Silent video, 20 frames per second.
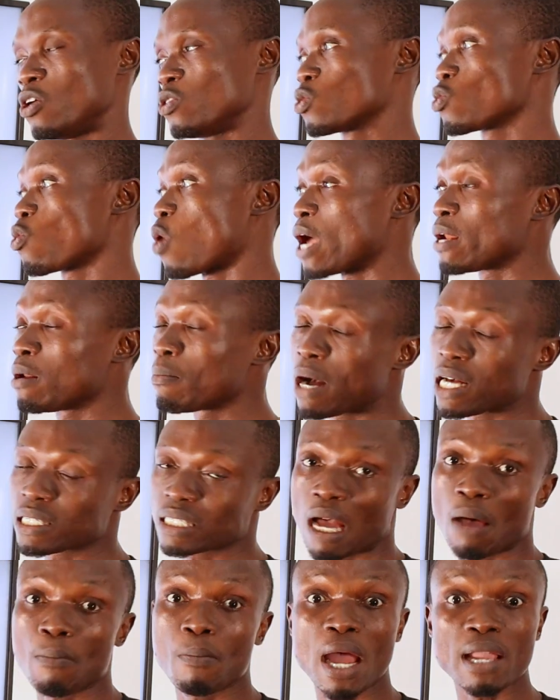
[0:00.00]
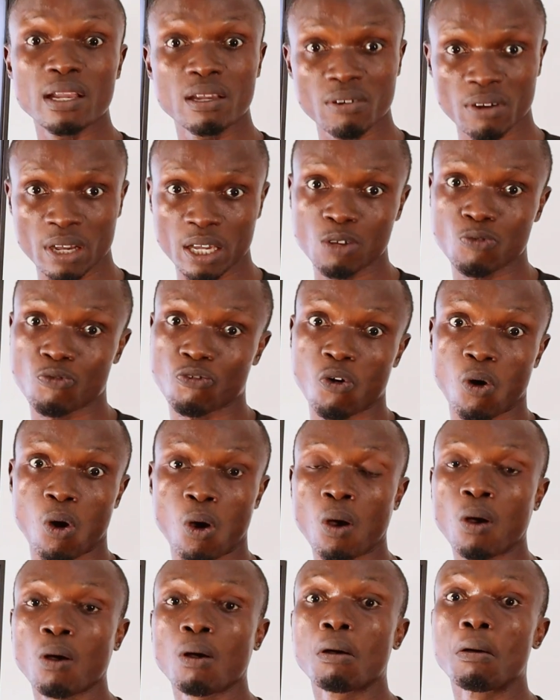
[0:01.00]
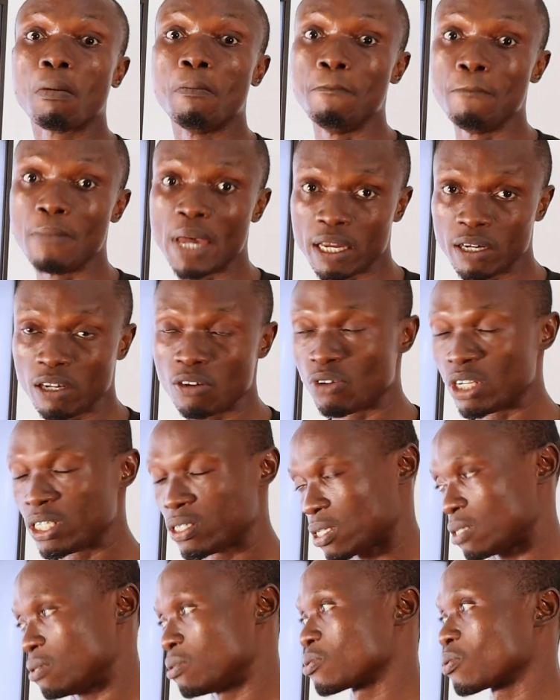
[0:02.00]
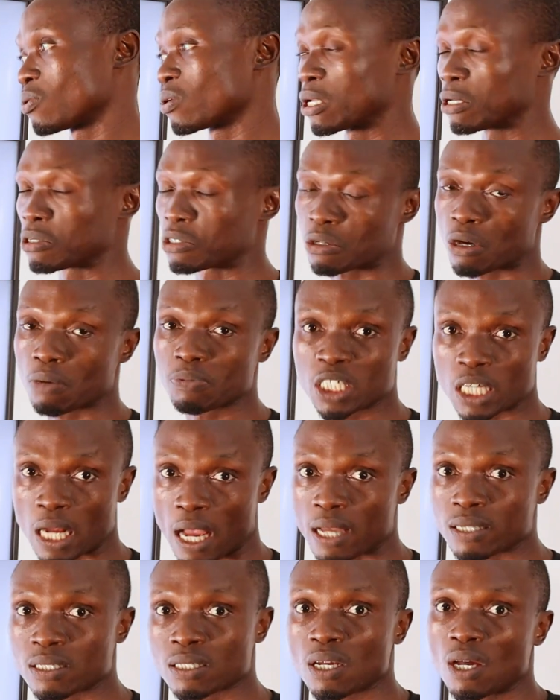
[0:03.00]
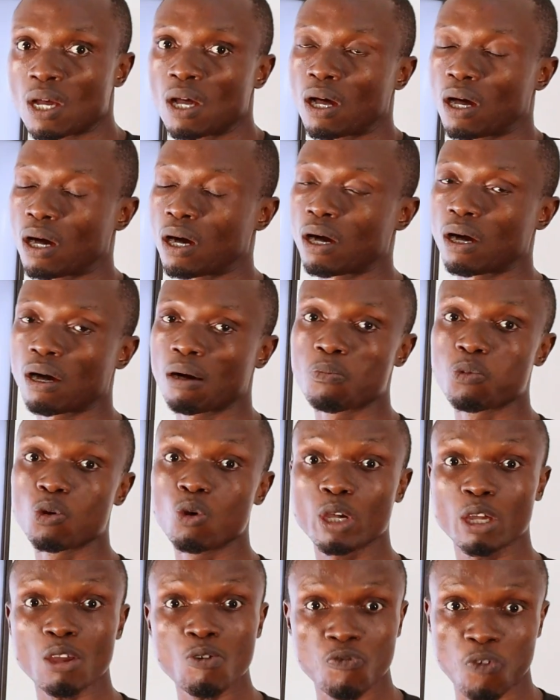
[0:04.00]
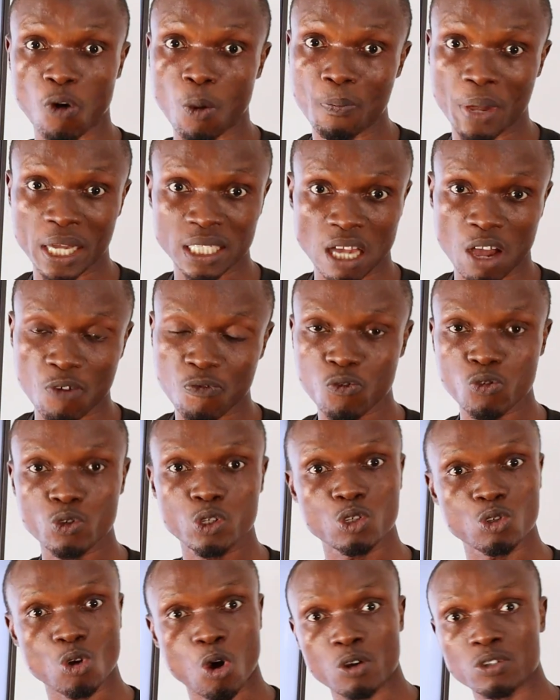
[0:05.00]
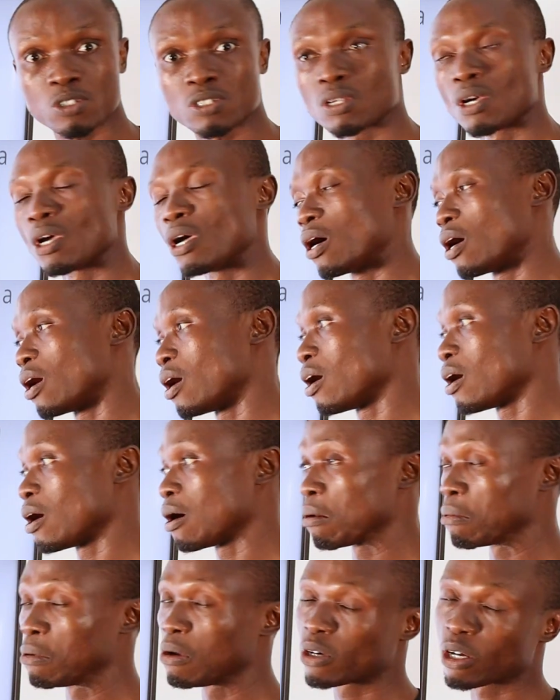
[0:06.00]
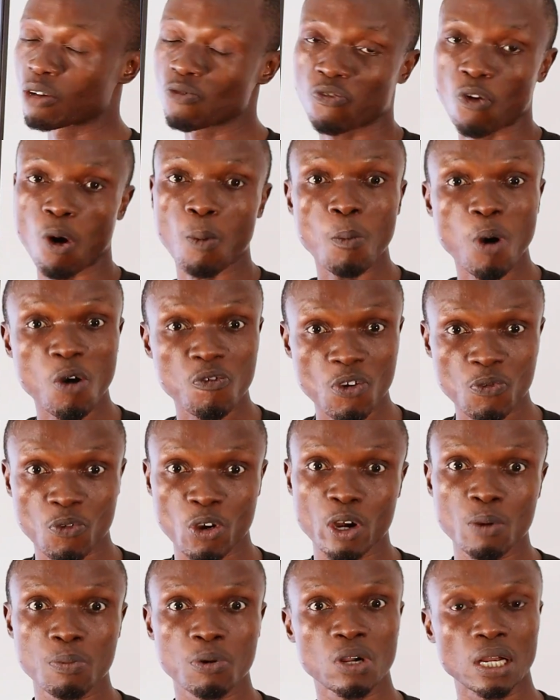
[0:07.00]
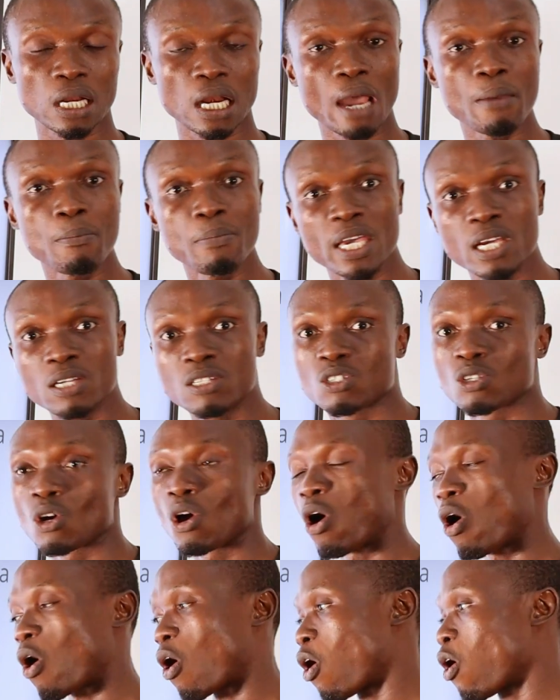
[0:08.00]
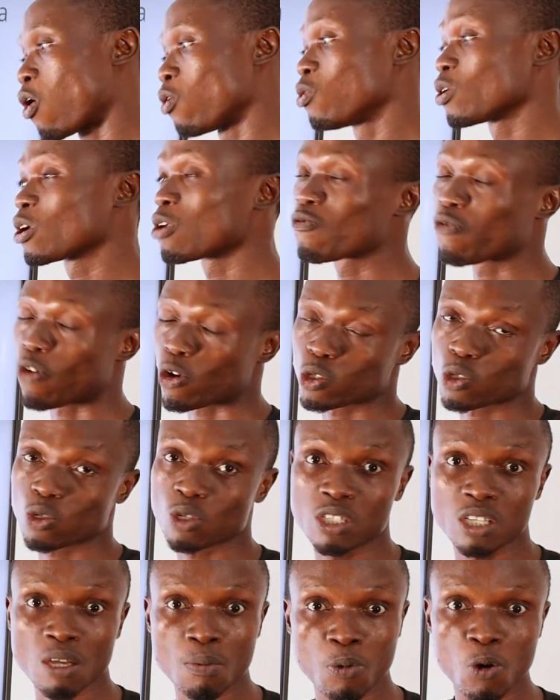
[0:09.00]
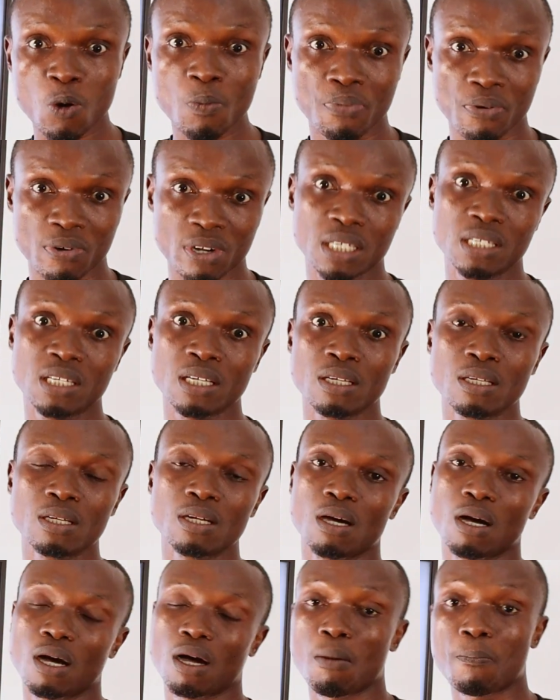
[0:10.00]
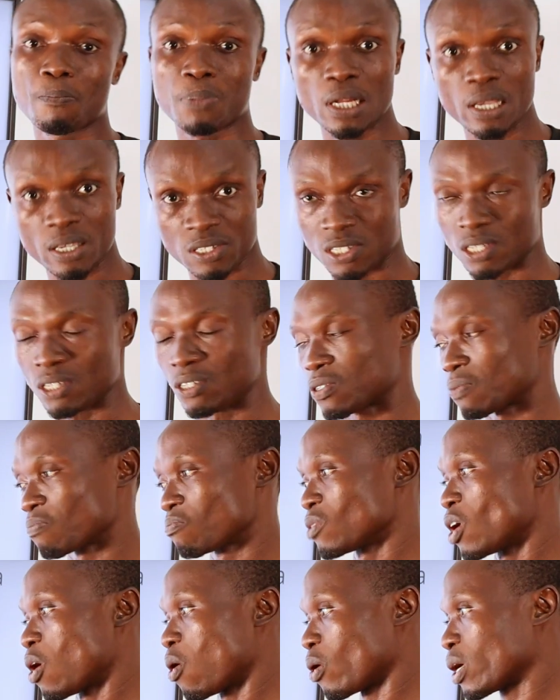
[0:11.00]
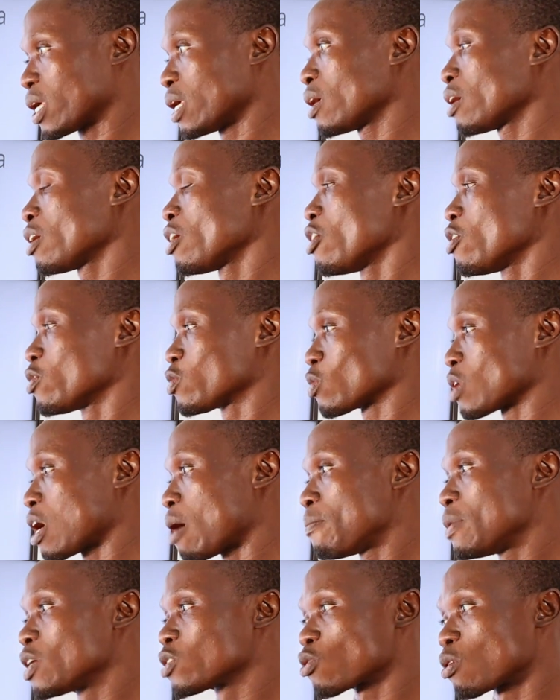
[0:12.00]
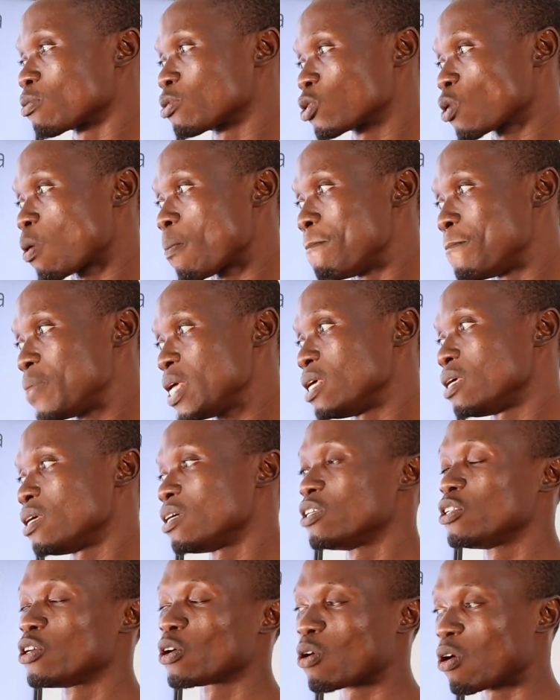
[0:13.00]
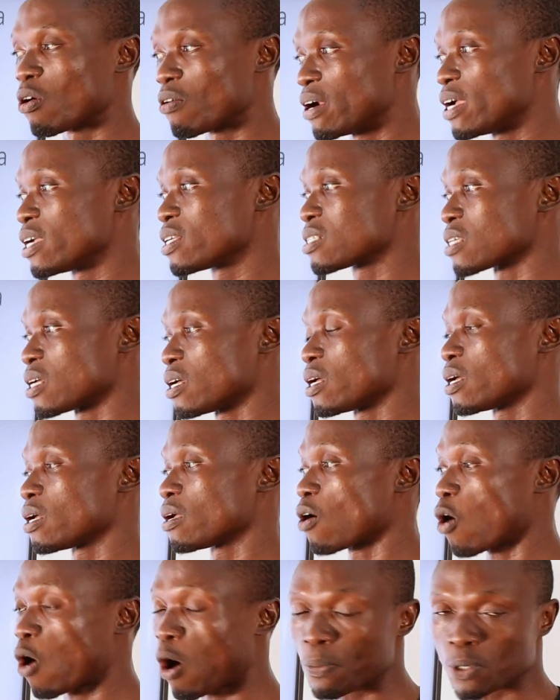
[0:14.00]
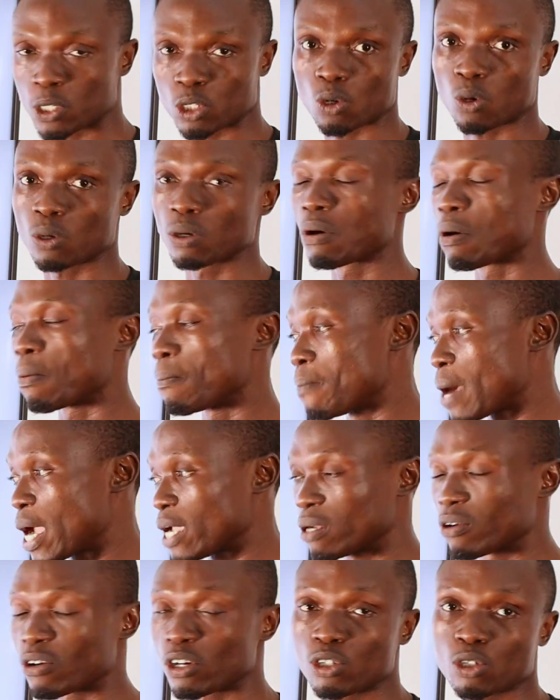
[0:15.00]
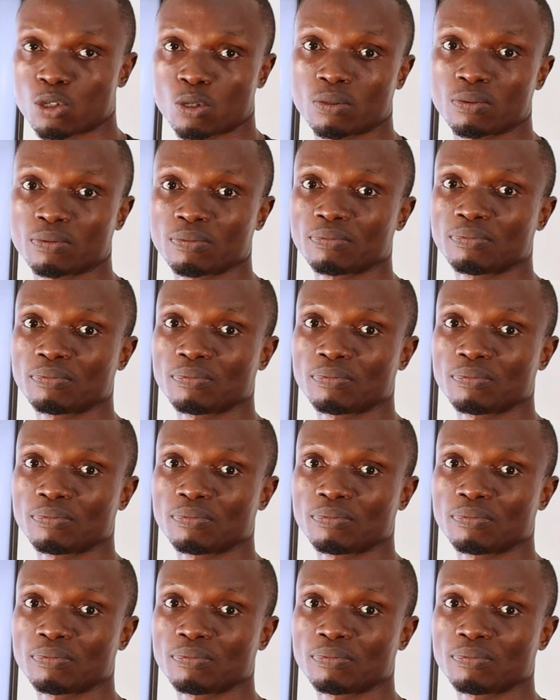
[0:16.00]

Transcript: So animals can migrate for many reasons, okay, such as looking for better food source, looking for more favorable climate, or looking for suitable breeding places. Okay, so that makes option B the correct option, migration.